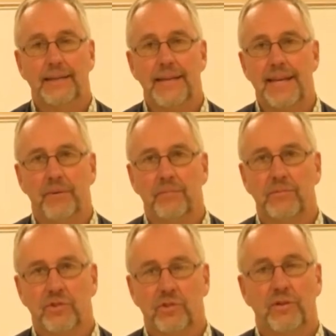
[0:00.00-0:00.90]
NIM
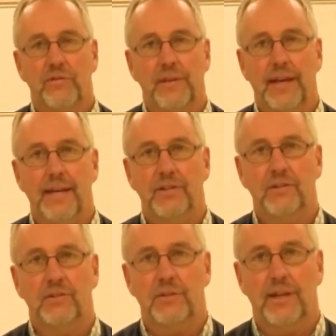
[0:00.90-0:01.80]

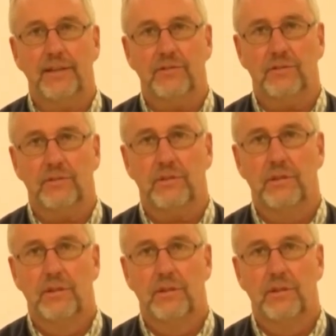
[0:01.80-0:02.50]
certification test,